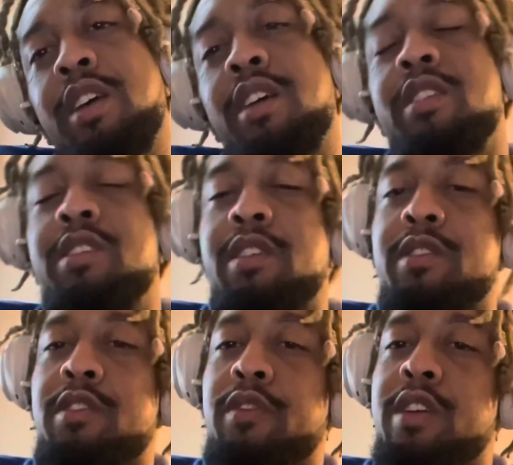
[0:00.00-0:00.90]
Share with
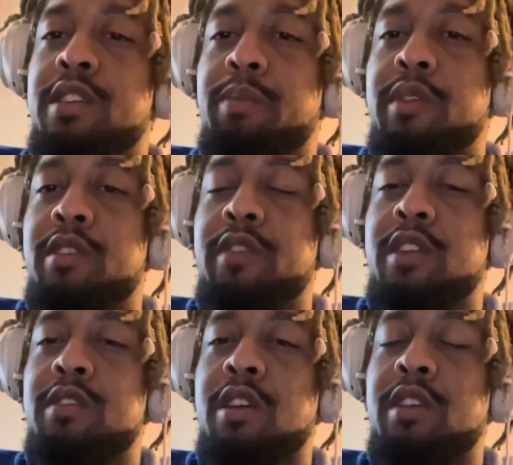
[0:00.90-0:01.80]
your friends. I'm putting the
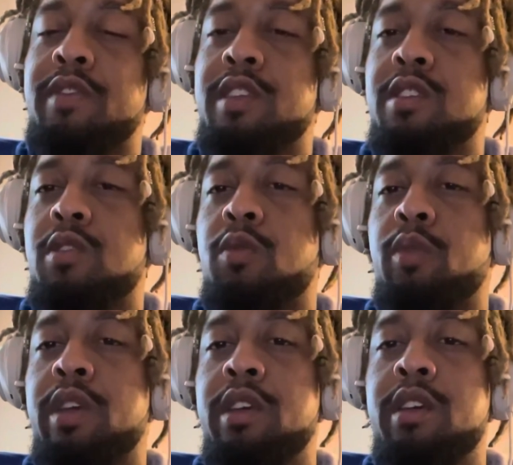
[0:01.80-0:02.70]
videos out every single
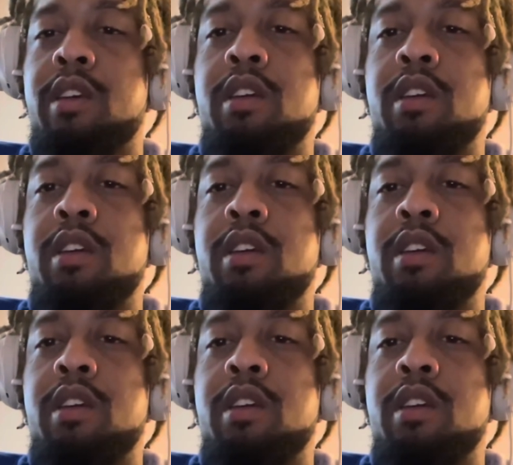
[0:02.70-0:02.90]
week.